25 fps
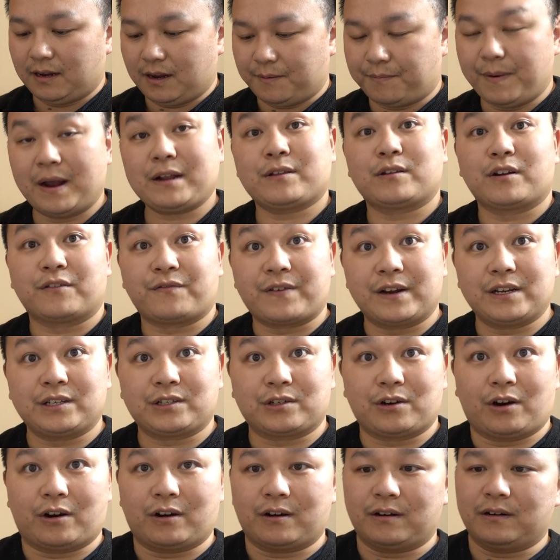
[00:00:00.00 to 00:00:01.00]
back to the face
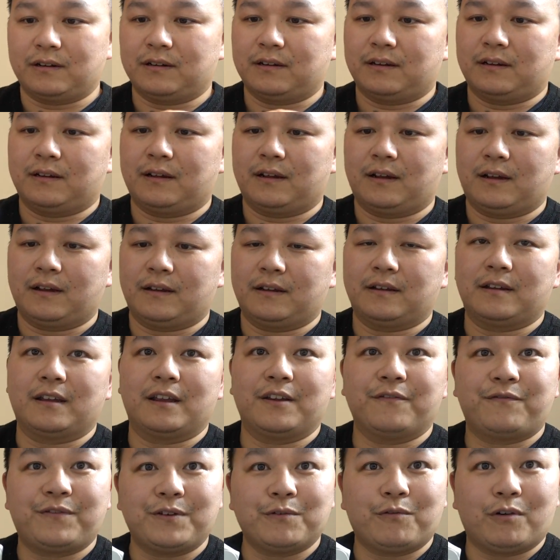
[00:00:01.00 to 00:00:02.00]
guard.
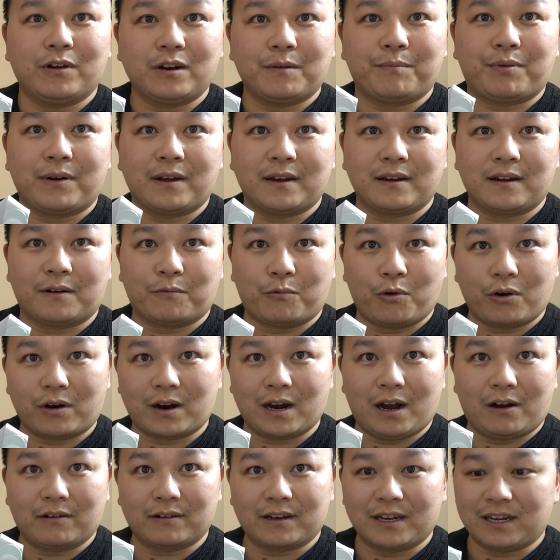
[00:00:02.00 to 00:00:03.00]
If you want to play a
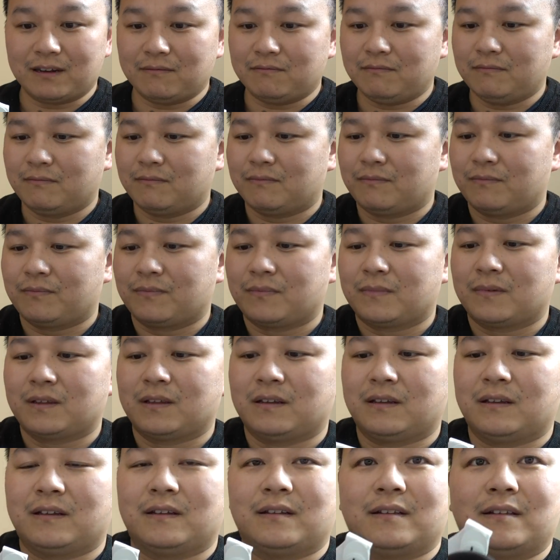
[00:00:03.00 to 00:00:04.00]
workout game,
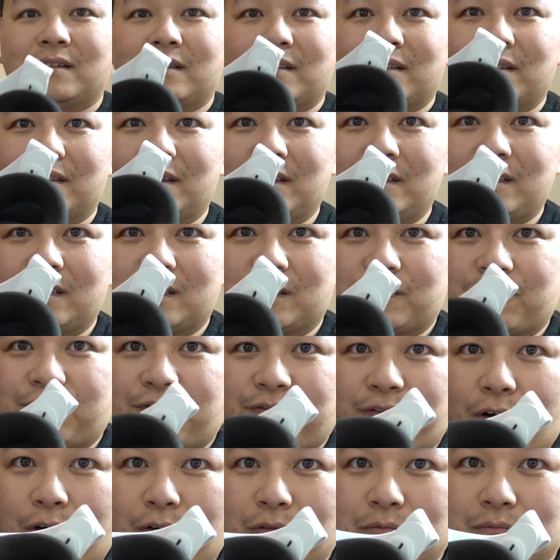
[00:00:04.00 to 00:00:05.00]
this is
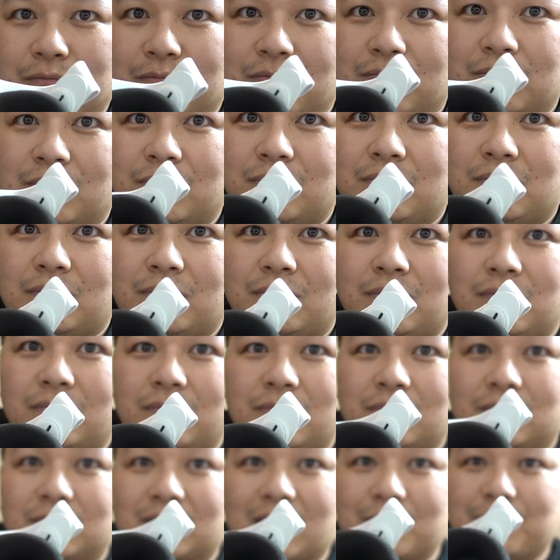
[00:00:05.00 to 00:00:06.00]
foam.
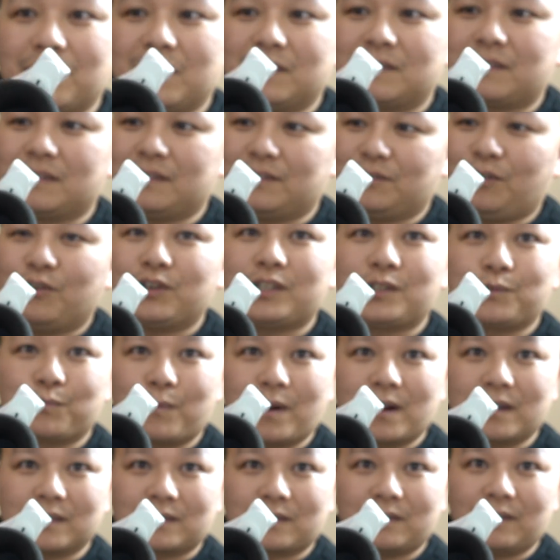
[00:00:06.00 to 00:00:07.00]
That means your
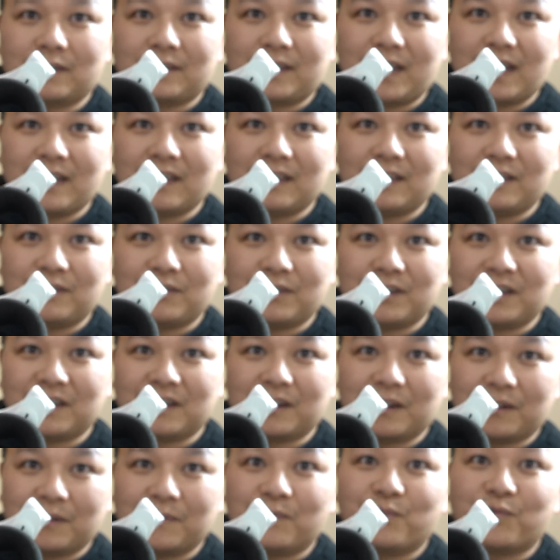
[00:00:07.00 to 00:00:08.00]
sweat is gonna get into
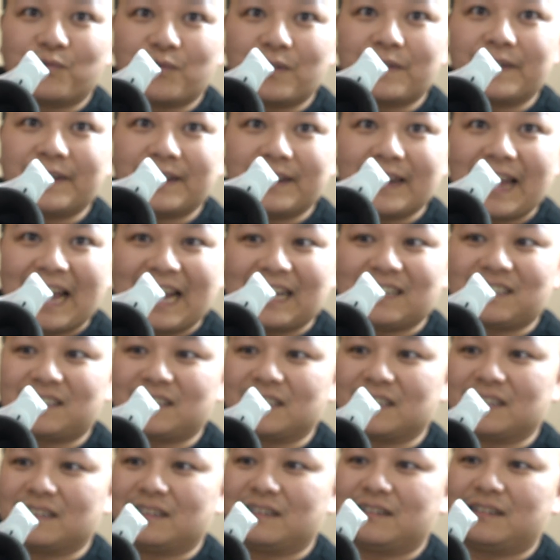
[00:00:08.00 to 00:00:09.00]
here. Very
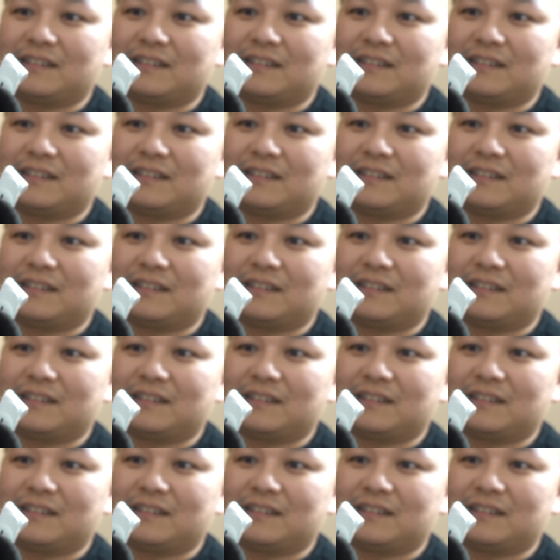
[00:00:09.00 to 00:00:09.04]
nasty